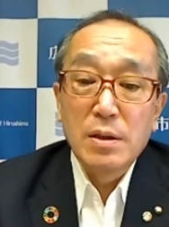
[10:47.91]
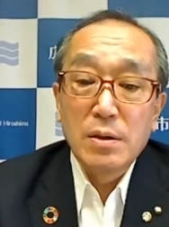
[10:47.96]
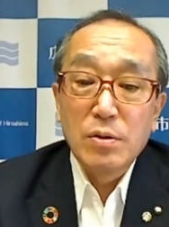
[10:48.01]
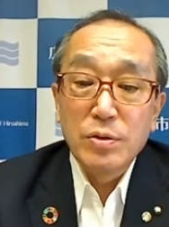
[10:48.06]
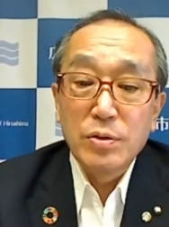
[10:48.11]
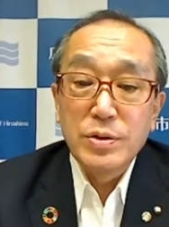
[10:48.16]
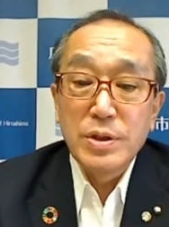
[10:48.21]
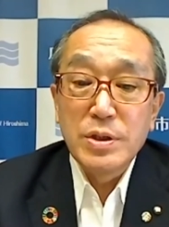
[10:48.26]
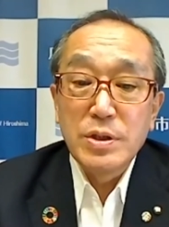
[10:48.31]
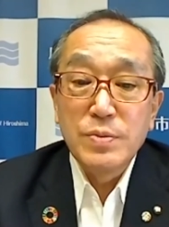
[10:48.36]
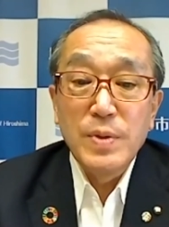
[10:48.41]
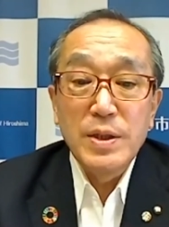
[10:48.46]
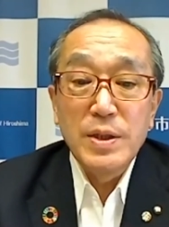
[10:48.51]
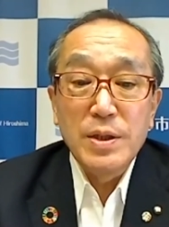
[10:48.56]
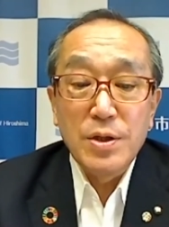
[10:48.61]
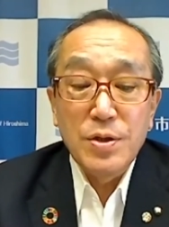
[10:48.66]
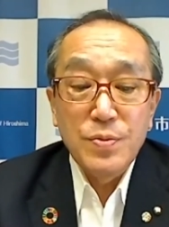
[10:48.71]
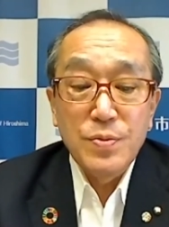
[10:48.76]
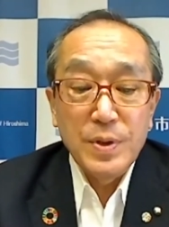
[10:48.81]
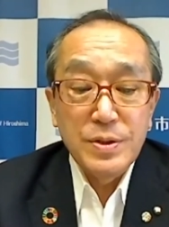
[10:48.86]
I'd like to
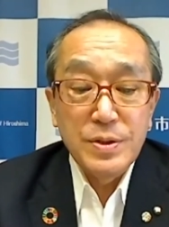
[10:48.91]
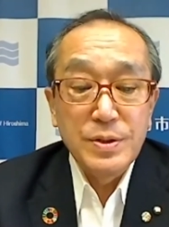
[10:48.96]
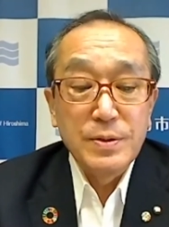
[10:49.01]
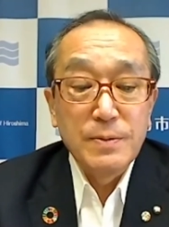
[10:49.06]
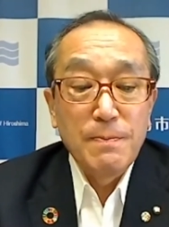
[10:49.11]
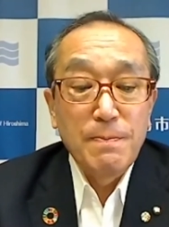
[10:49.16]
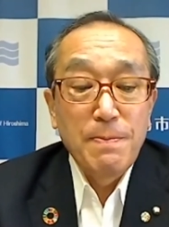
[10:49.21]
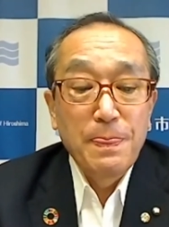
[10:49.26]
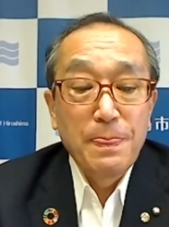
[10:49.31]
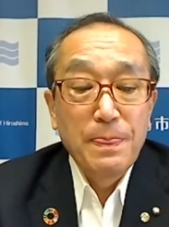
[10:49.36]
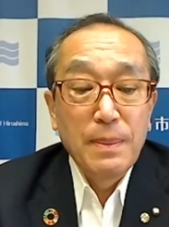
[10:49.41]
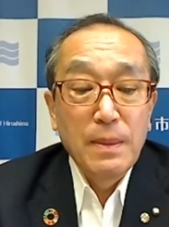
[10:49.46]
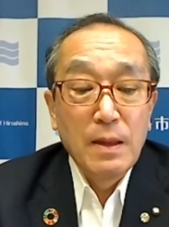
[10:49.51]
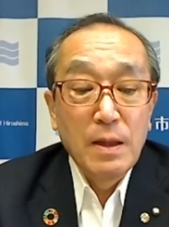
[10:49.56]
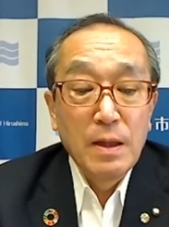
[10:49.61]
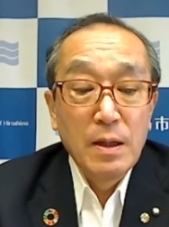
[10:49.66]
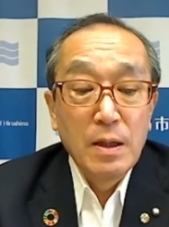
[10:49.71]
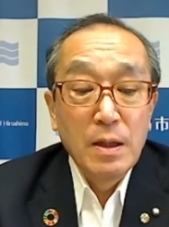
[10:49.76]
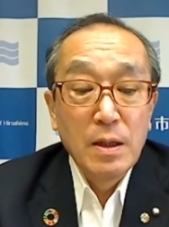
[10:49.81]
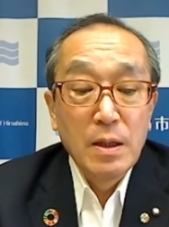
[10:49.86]
talk about the Peace
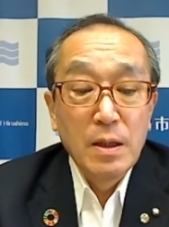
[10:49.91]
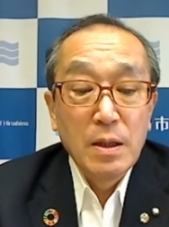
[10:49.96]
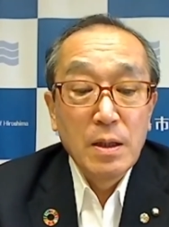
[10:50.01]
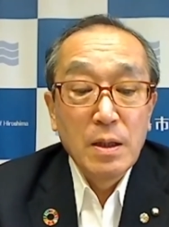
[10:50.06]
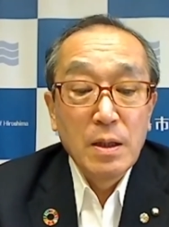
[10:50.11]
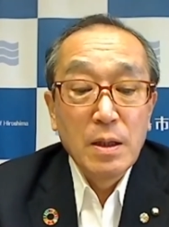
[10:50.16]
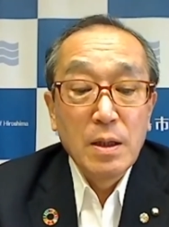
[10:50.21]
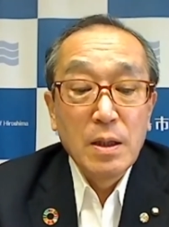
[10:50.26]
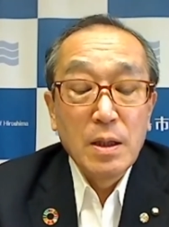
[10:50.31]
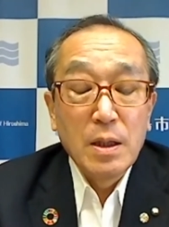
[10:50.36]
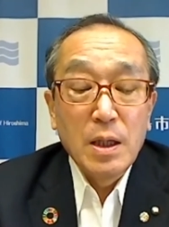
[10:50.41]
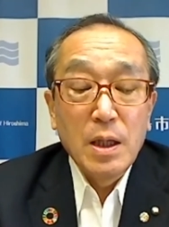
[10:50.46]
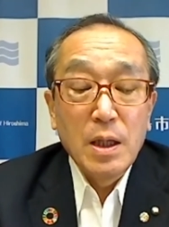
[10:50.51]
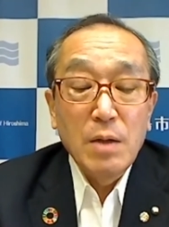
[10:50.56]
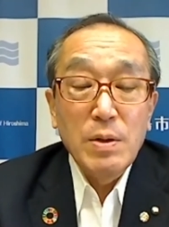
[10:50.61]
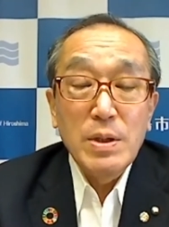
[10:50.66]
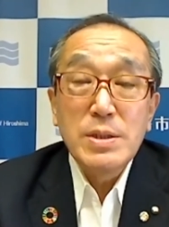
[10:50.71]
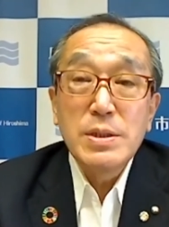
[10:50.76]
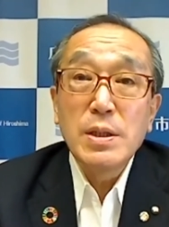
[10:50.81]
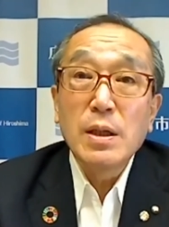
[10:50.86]
Declaration, which is one of the
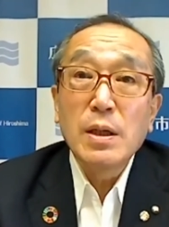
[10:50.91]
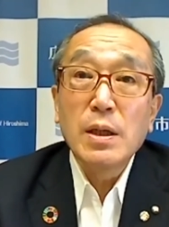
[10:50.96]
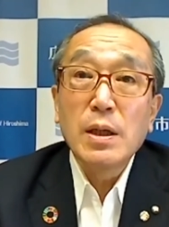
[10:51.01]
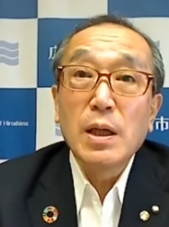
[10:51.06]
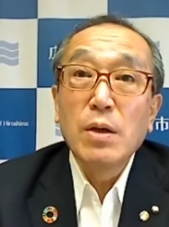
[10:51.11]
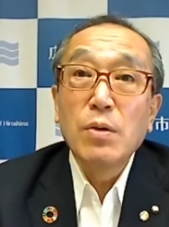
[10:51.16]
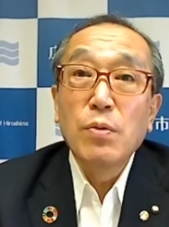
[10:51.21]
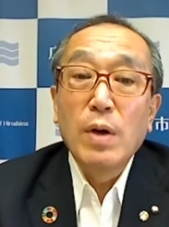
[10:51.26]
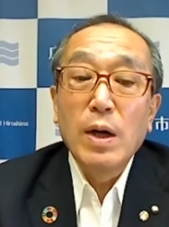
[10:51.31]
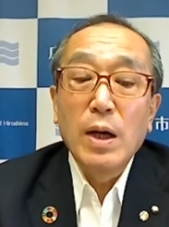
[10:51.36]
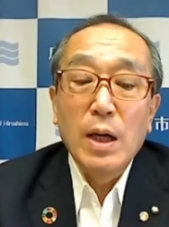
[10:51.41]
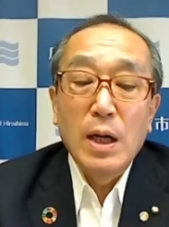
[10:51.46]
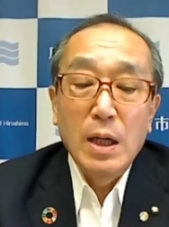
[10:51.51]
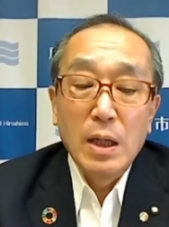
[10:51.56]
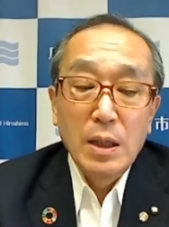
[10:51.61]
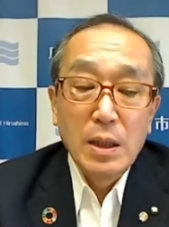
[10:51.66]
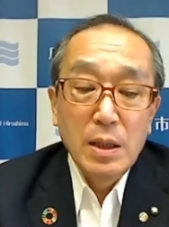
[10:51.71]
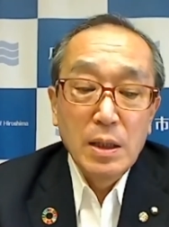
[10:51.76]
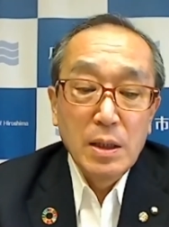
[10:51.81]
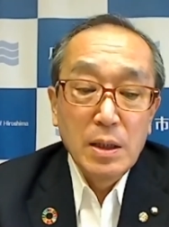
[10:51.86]
most important
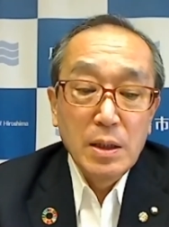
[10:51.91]
initiatives.